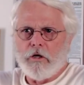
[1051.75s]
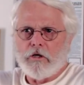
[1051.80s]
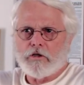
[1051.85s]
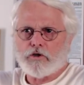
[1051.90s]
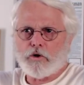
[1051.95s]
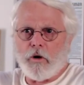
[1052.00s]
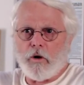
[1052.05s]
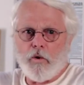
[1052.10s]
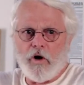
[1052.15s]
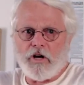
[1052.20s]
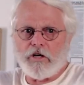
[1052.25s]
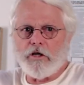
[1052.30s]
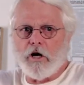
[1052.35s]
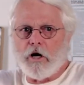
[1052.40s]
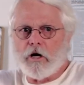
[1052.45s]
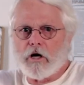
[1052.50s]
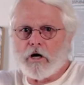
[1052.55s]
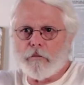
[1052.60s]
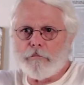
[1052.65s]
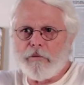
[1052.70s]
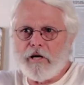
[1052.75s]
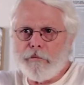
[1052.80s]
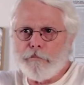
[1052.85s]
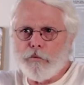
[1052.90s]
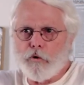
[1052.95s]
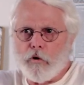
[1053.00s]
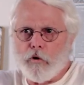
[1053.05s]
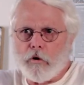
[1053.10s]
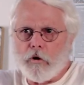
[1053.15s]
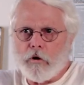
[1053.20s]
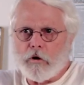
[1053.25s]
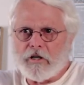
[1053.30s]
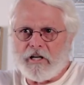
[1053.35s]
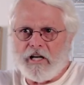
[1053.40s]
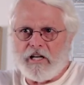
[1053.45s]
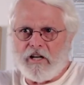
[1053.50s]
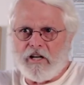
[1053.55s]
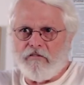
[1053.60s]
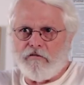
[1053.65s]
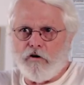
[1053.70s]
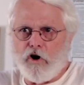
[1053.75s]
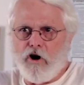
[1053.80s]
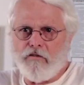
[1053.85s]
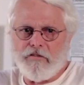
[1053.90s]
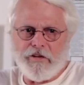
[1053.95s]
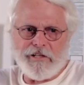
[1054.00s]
So I want younger people getting involved.